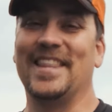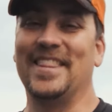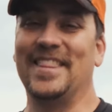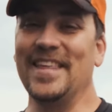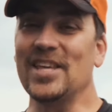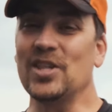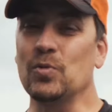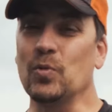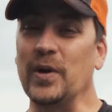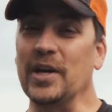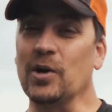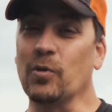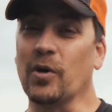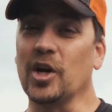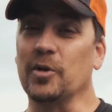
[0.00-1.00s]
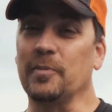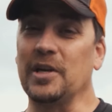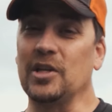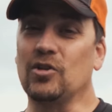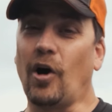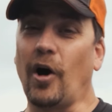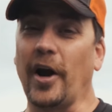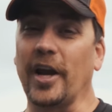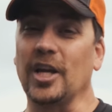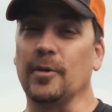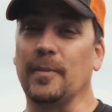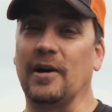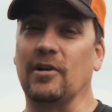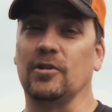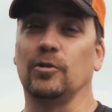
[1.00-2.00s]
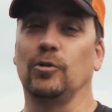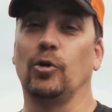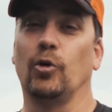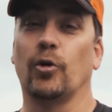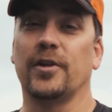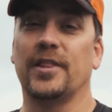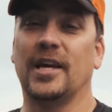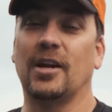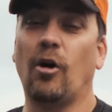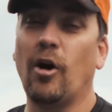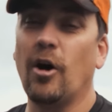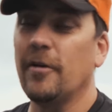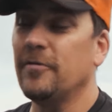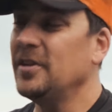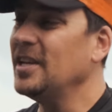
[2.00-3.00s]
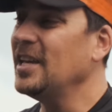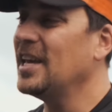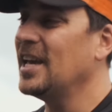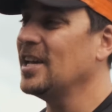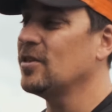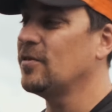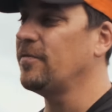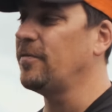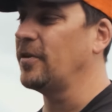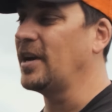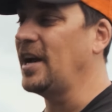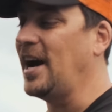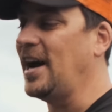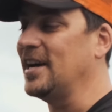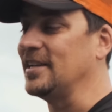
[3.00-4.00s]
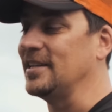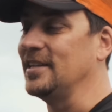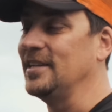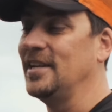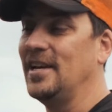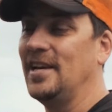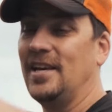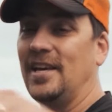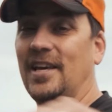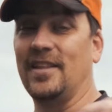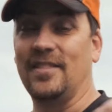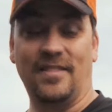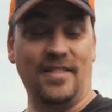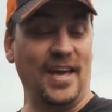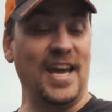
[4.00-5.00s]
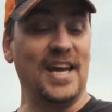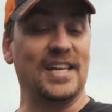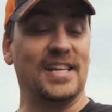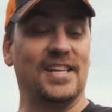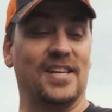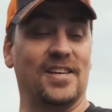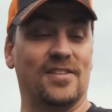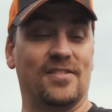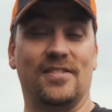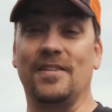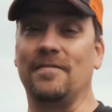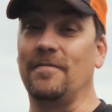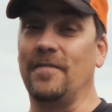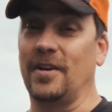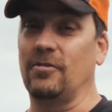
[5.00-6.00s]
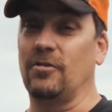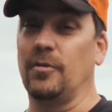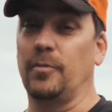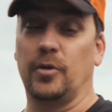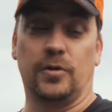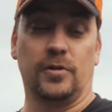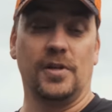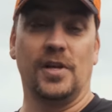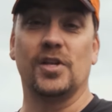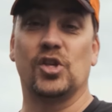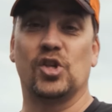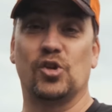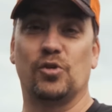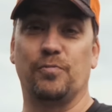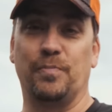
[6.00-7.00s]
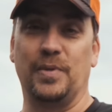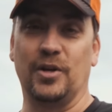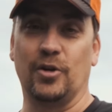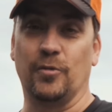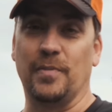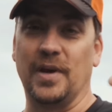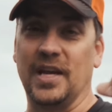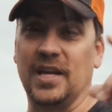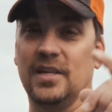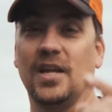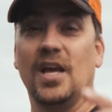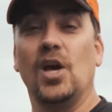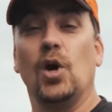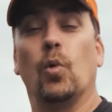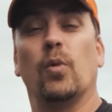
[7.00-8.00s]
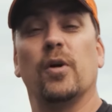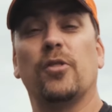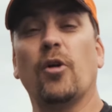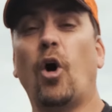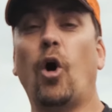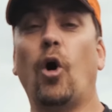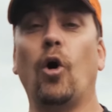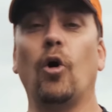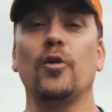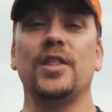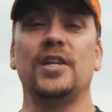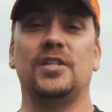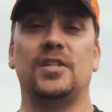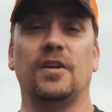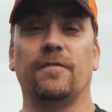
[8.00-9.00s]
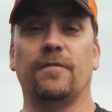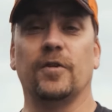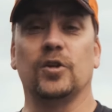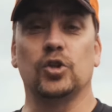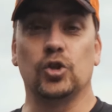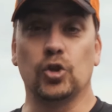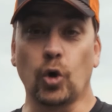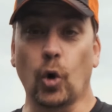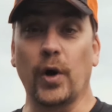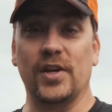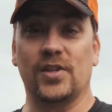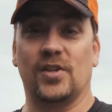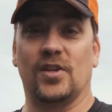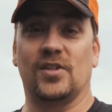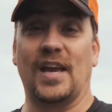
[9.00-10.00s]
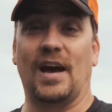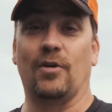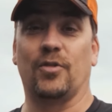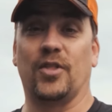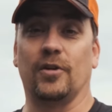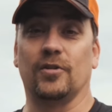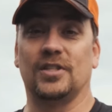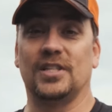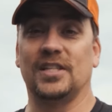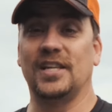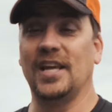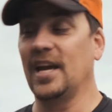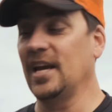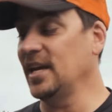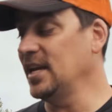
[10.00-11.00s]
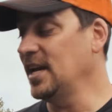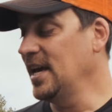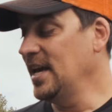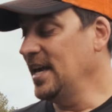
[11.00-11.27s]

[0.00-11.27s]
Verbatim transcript: This week, we're gonna be talking about a lure that often gets forgotten, and that is the venerable spinnerbait. With all the different choices out there today,